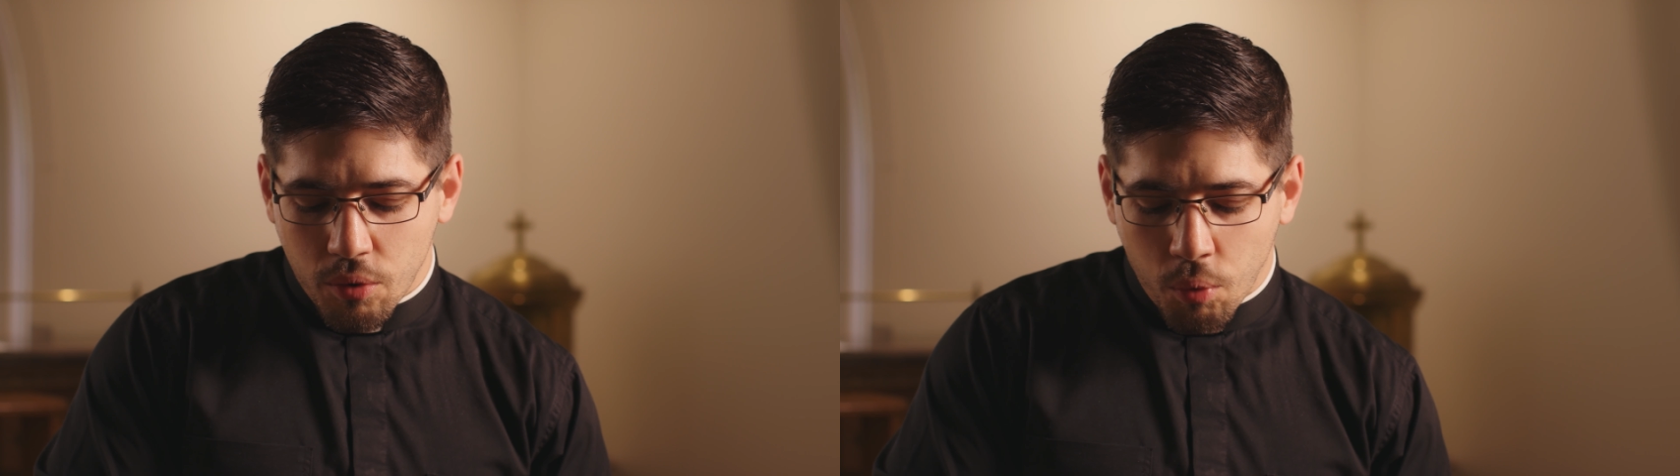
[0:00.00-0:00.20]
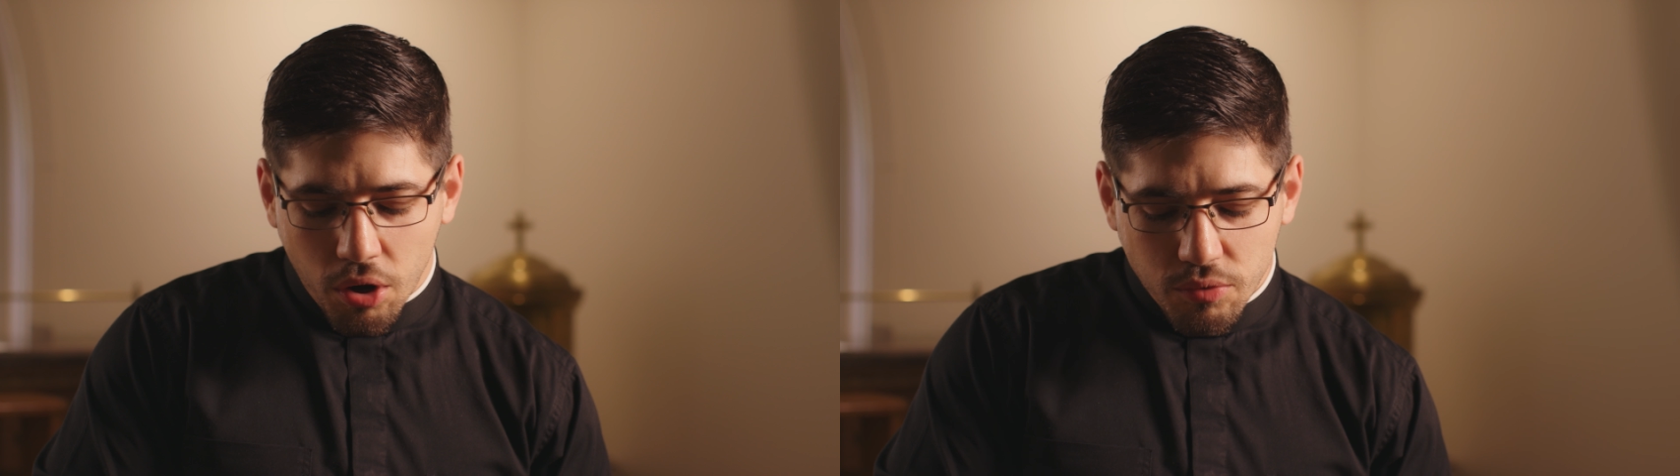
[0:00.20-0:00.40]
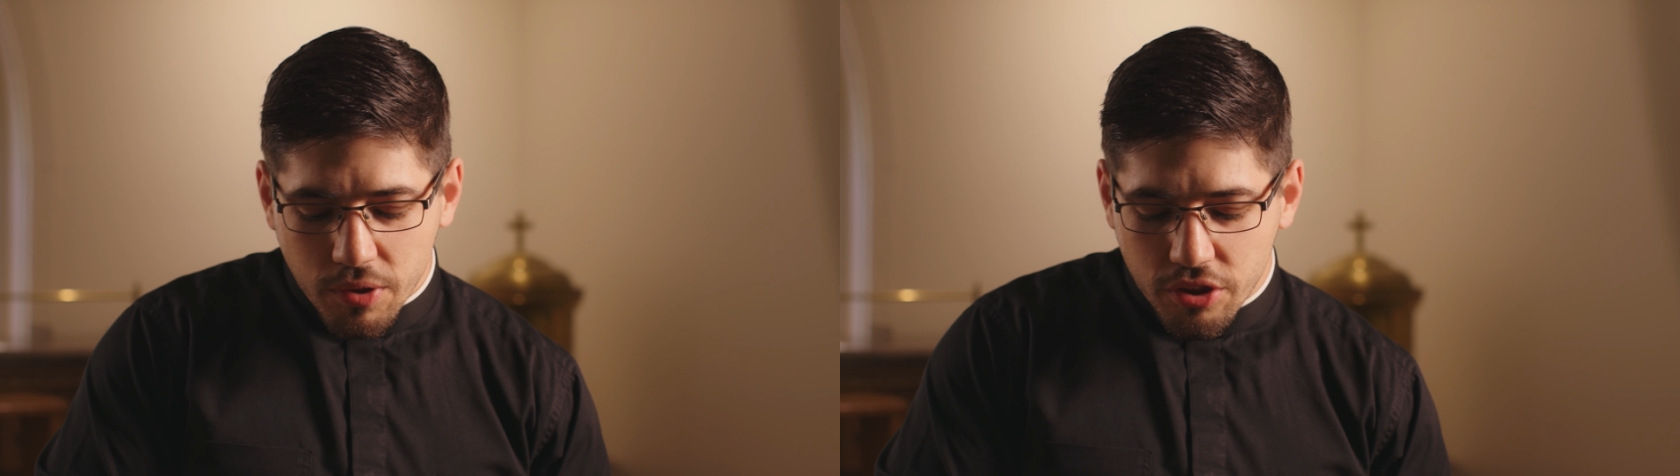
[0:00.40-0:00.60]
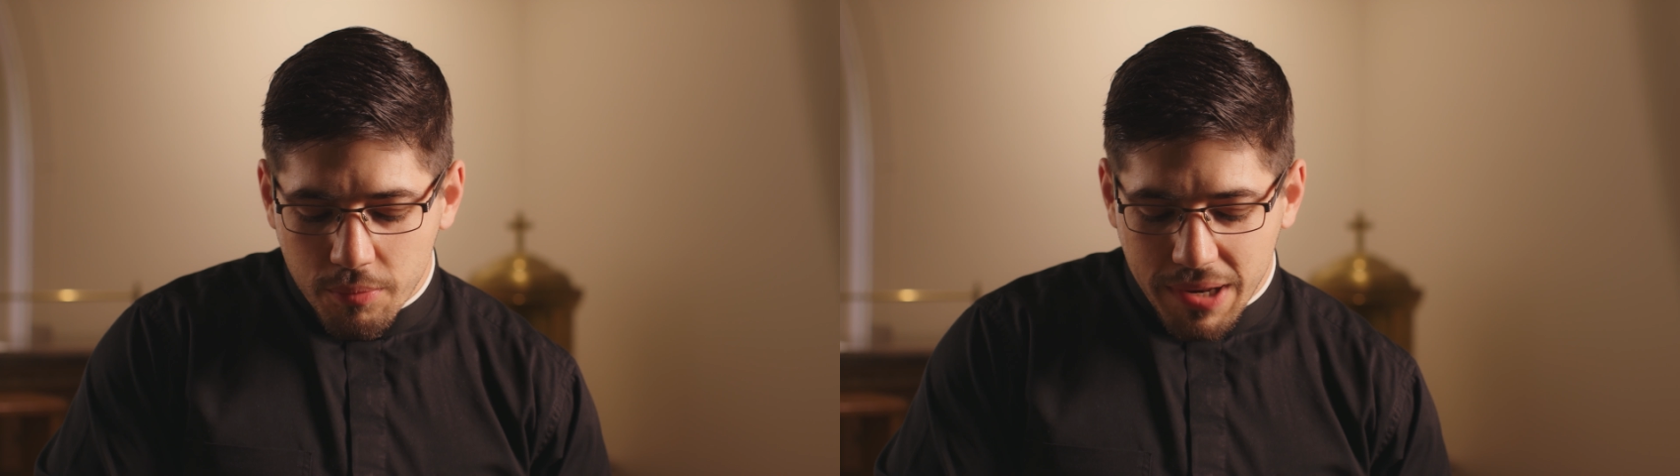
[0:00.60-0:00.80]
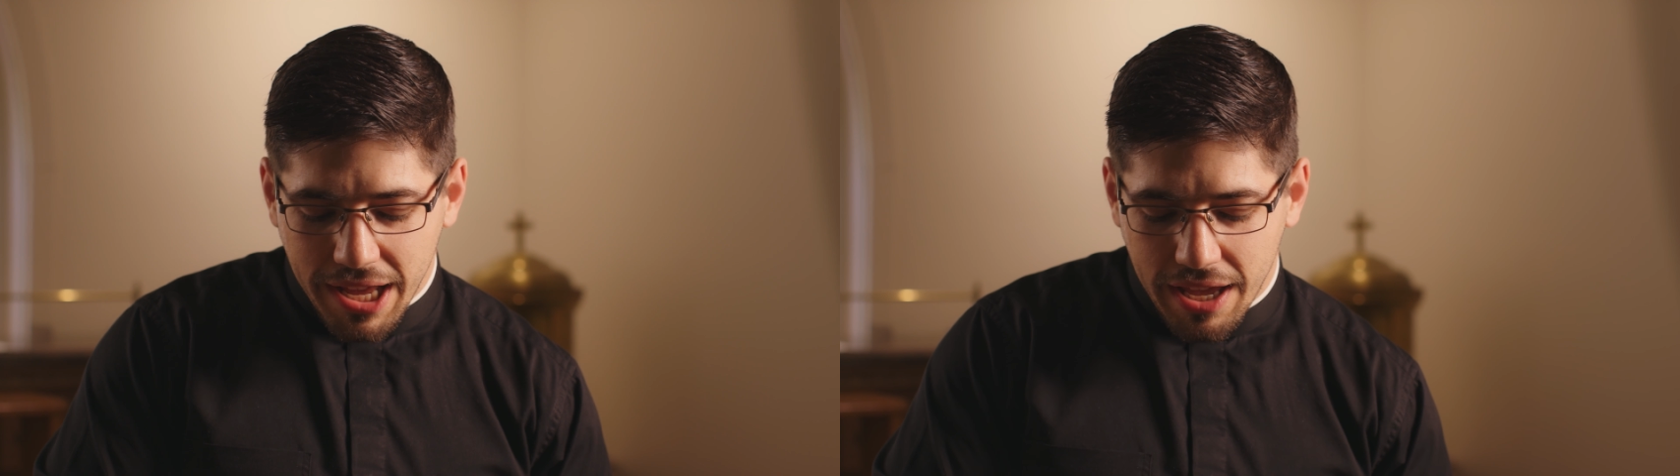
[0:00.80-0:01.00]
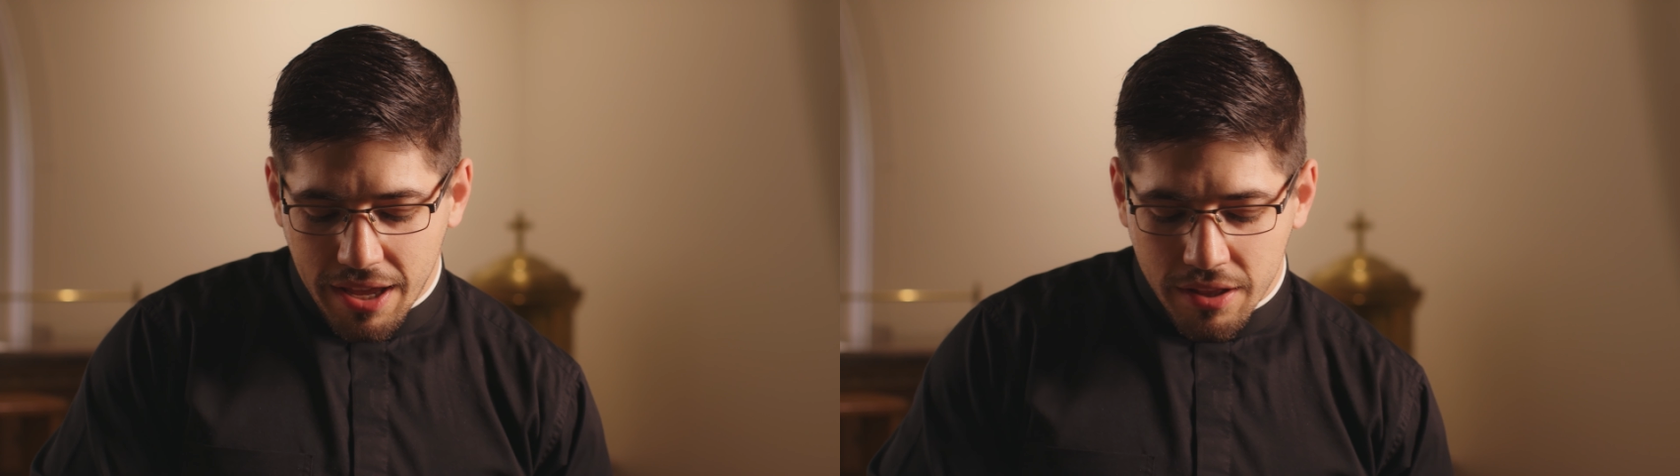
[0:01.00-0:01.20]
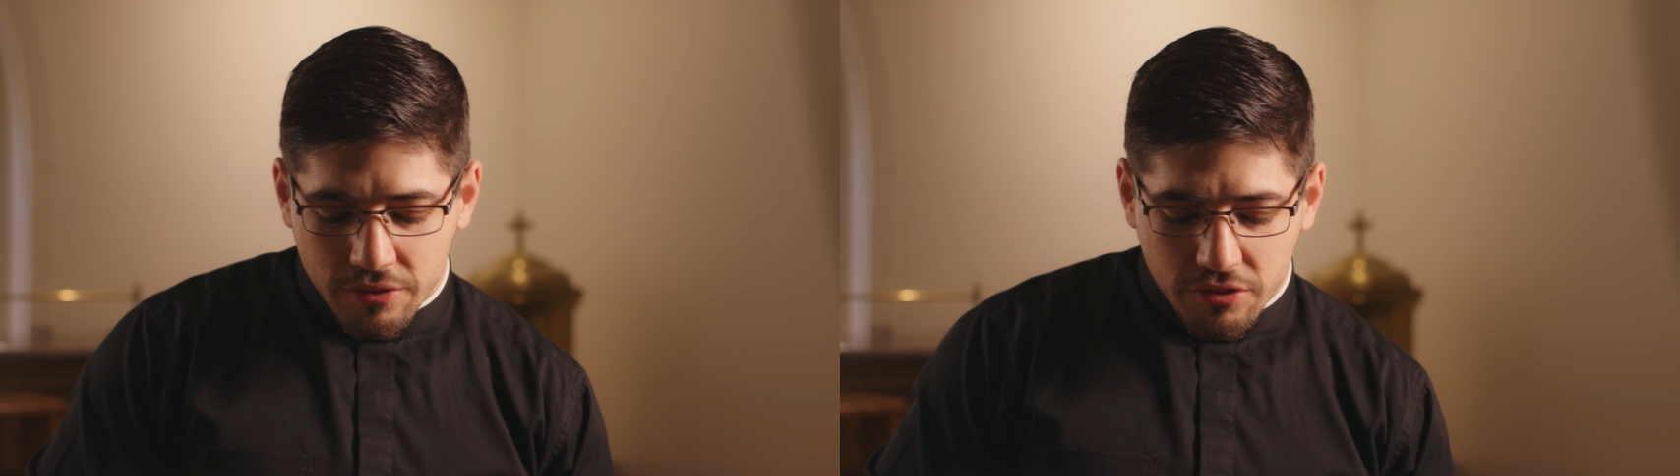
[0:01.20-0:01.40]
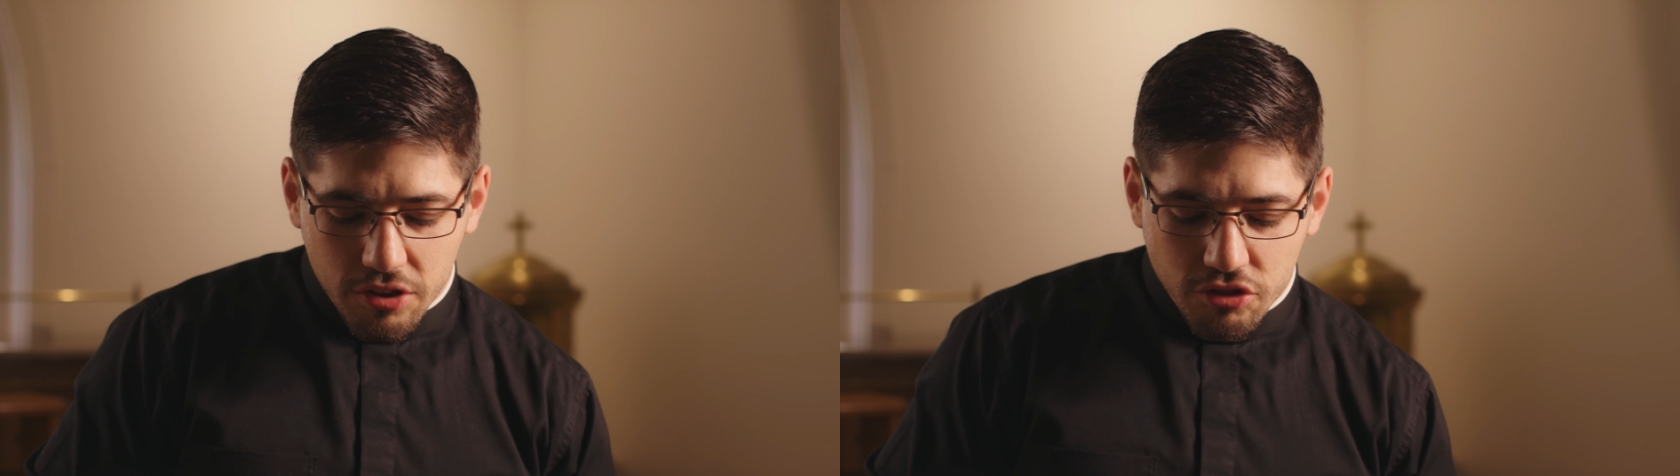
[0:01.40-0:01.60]
worked with human
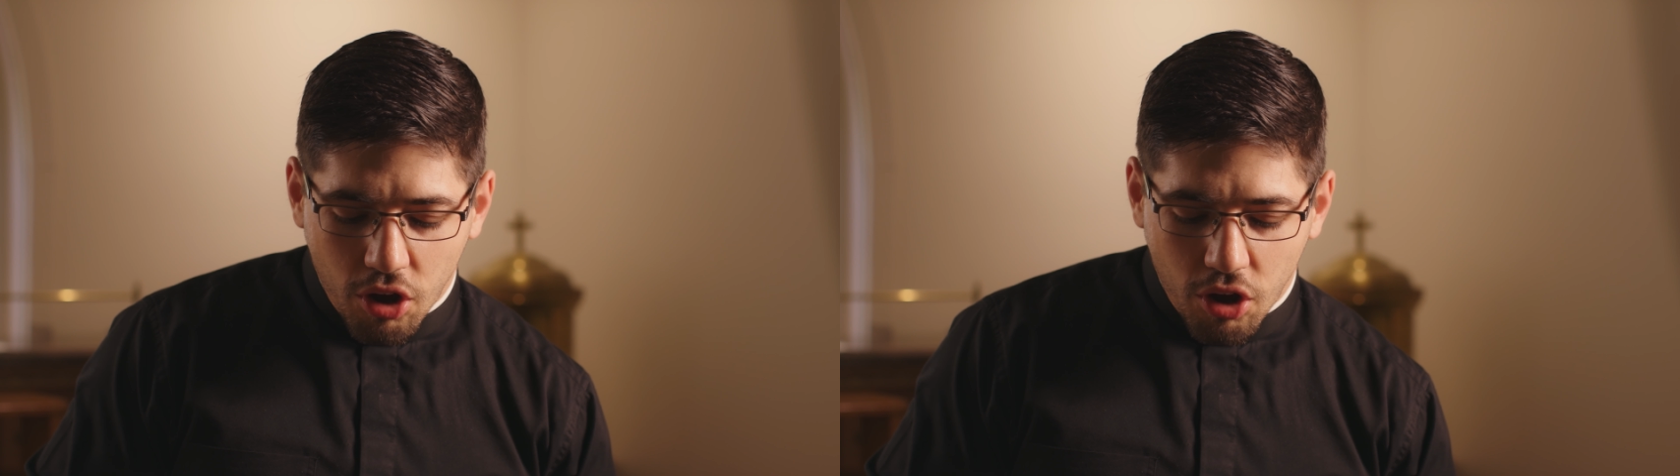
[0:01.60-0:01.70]
hands,